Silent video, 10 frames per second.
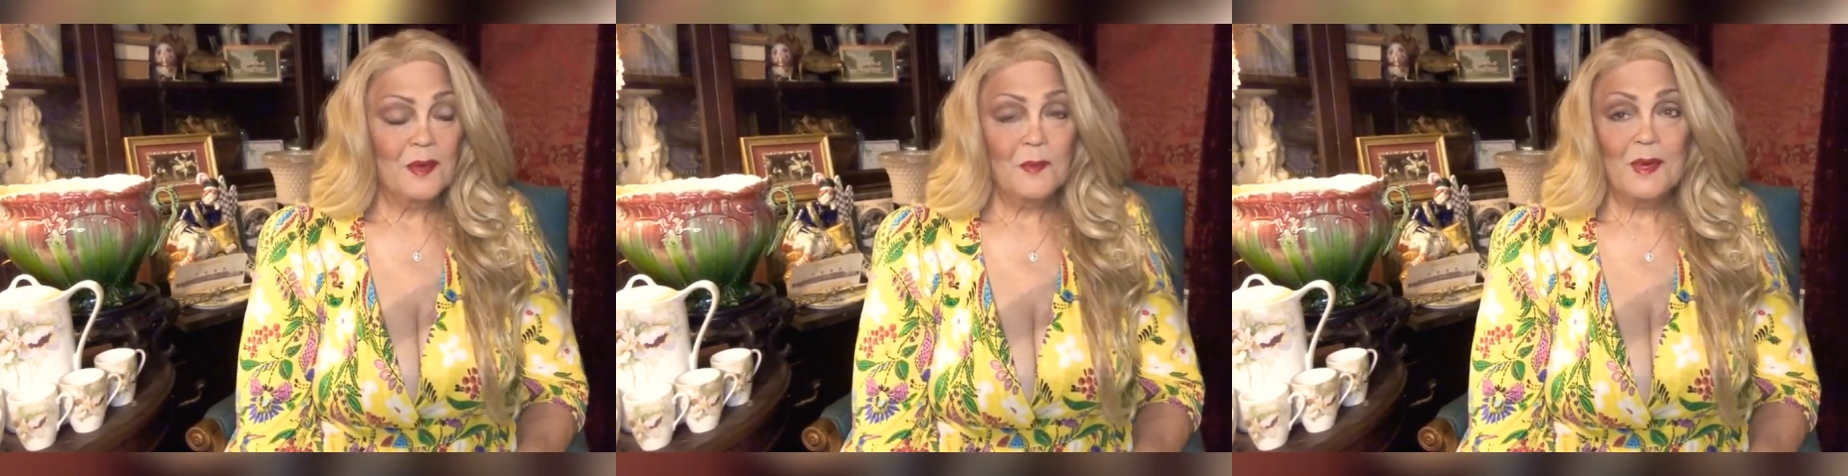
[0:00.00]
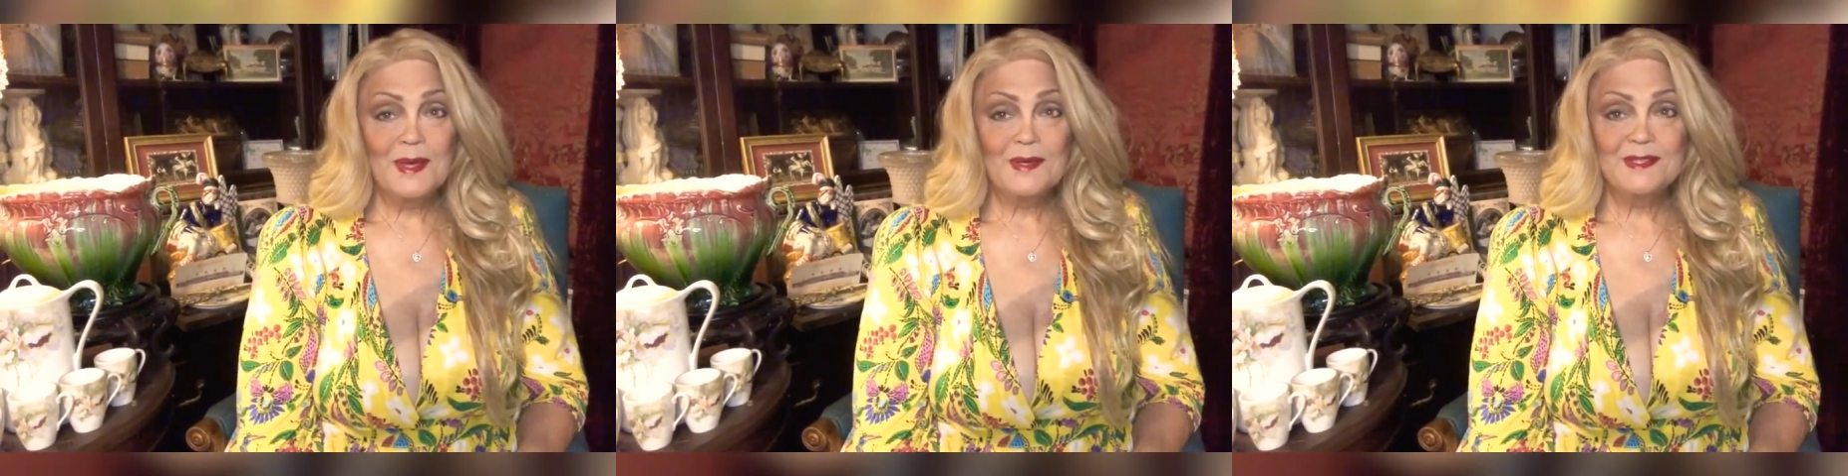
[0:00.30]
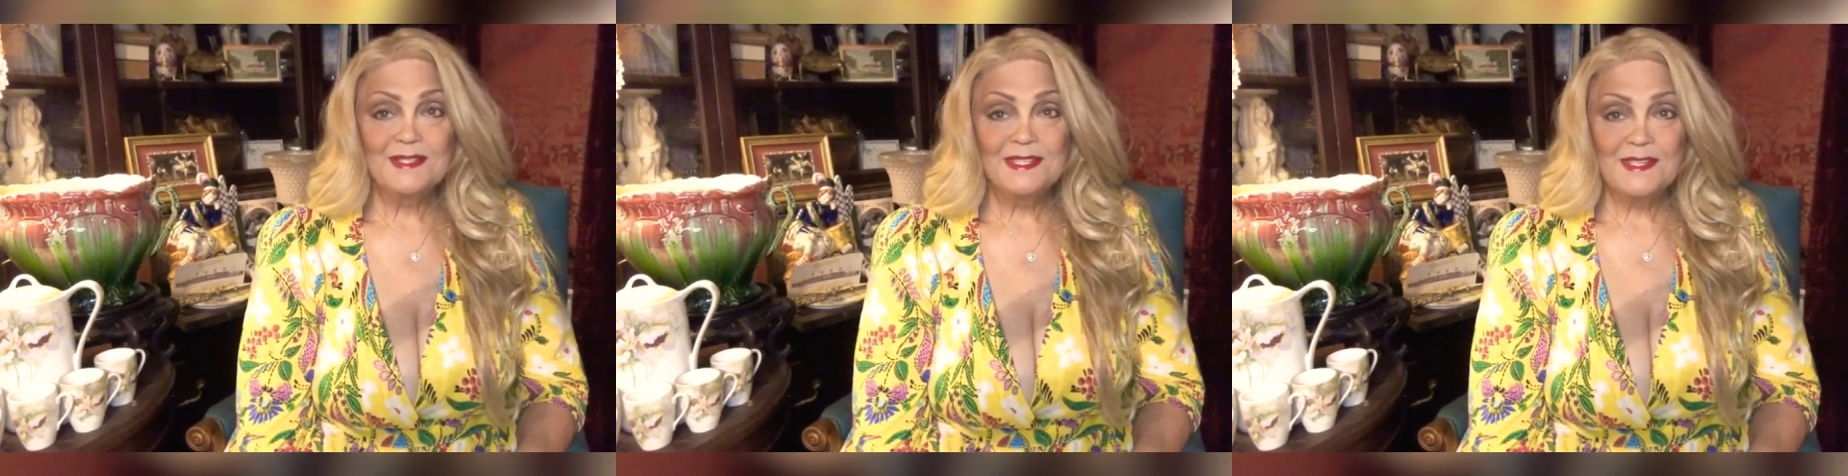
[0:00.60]
Well,
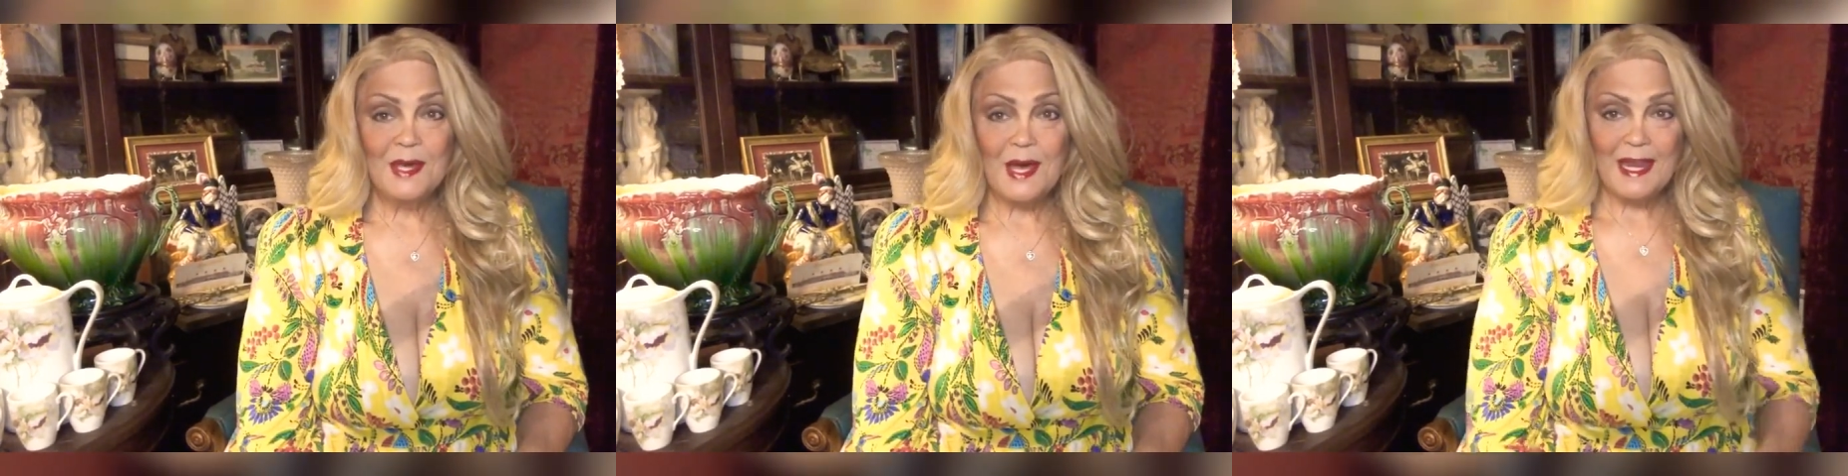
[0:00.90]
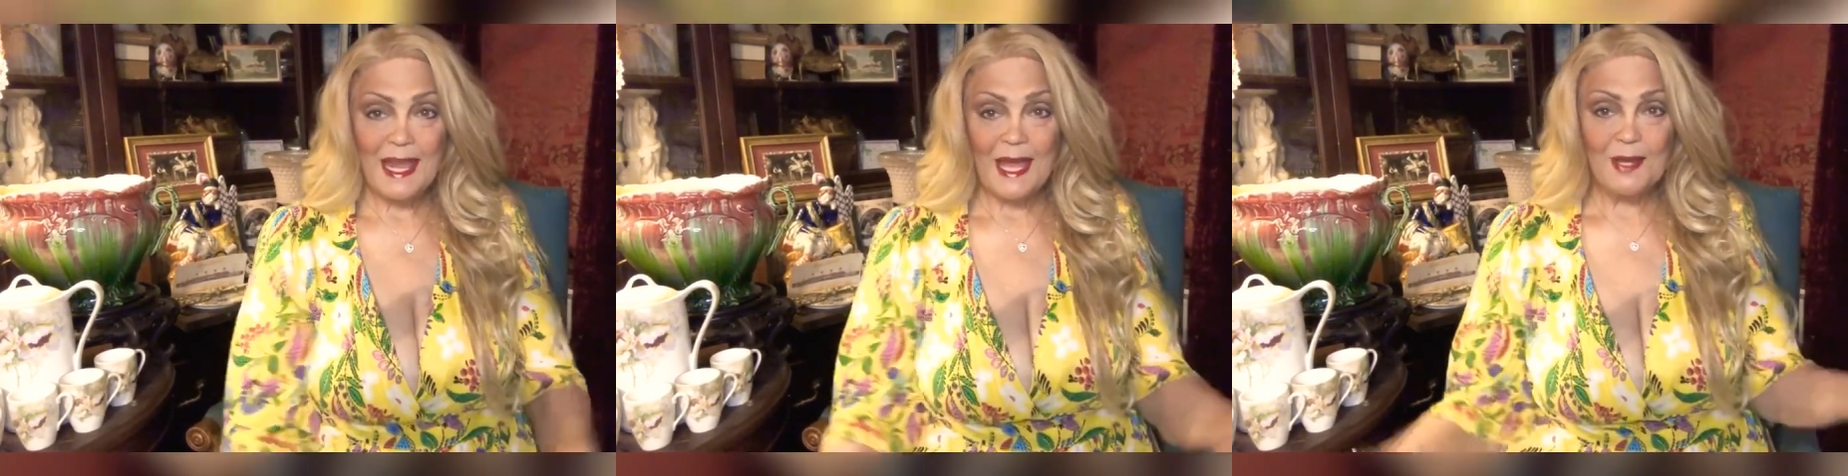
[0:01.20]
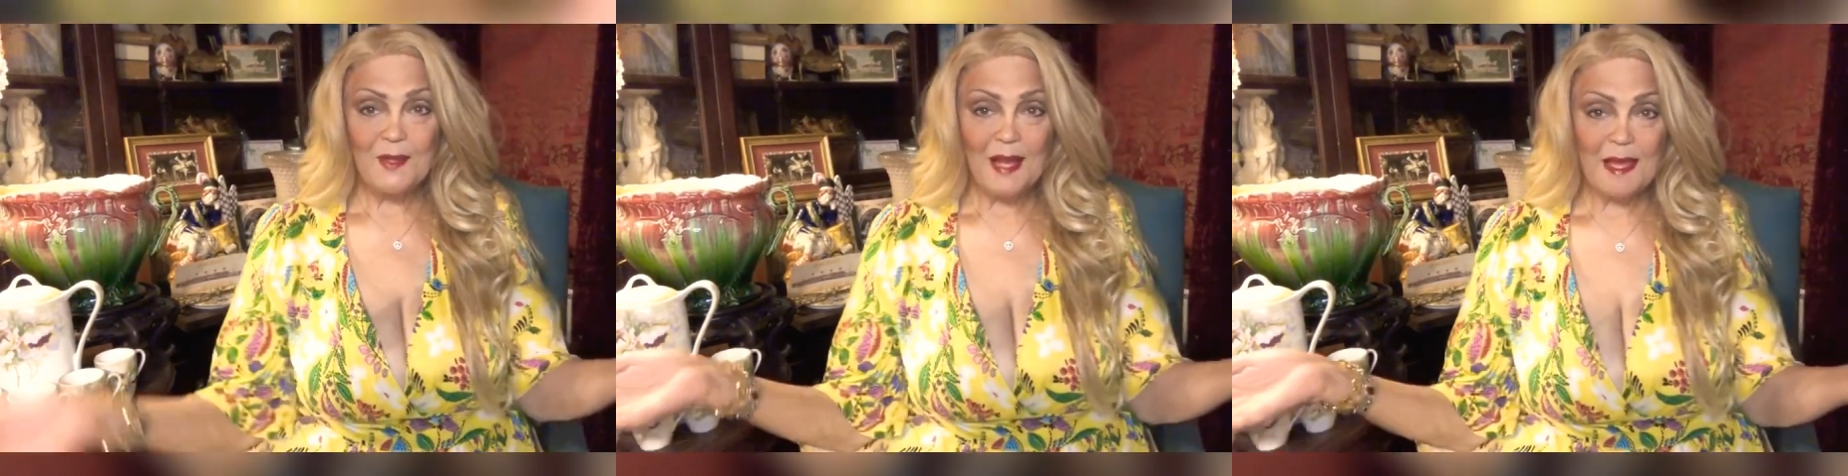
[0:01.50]
tonight, how do
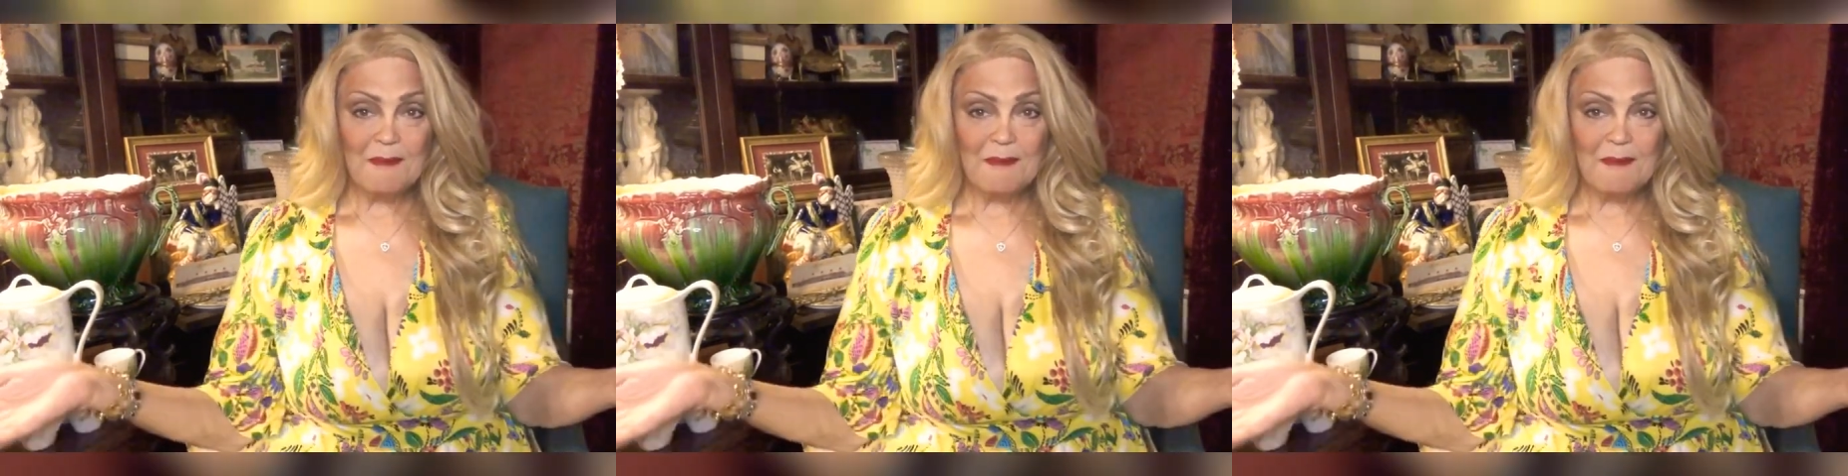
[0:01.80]
you like